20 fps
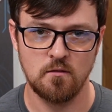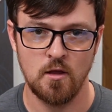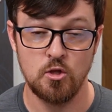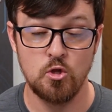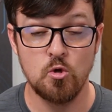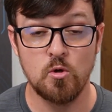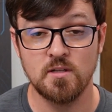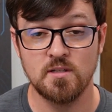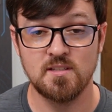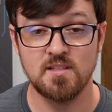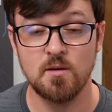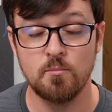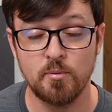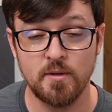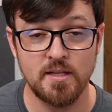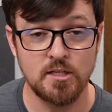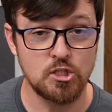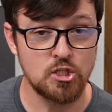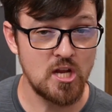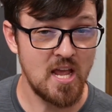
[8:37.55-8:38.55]
You could
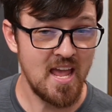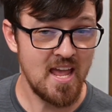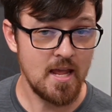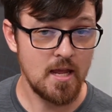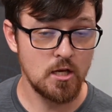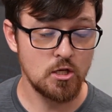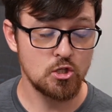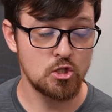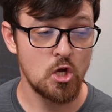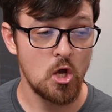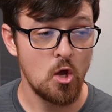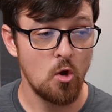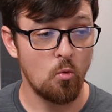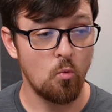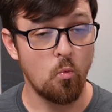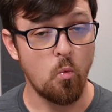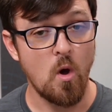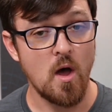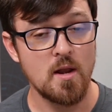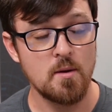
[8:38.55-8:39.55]
simply change
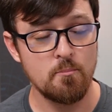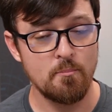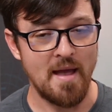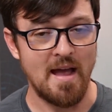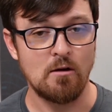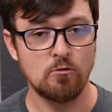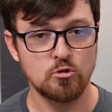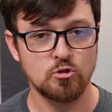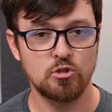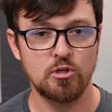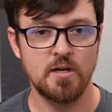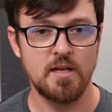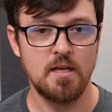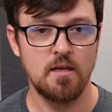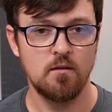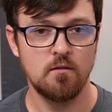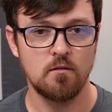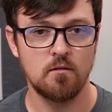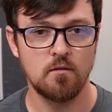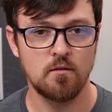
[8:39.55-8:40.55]
one
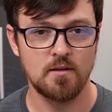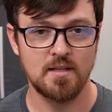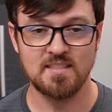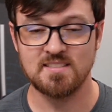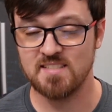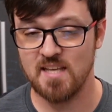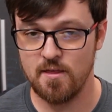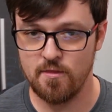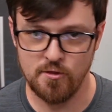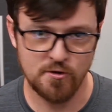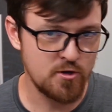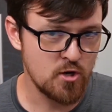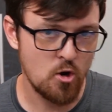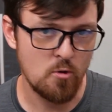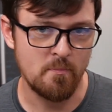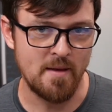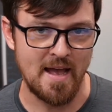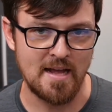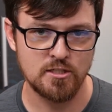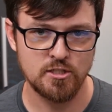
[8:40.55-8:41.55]
boundary, let's say the no
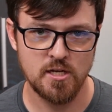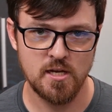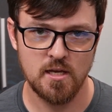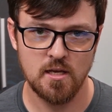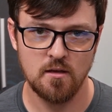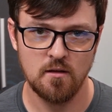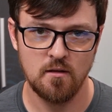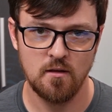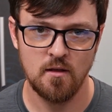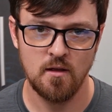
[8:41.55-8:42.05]
magic,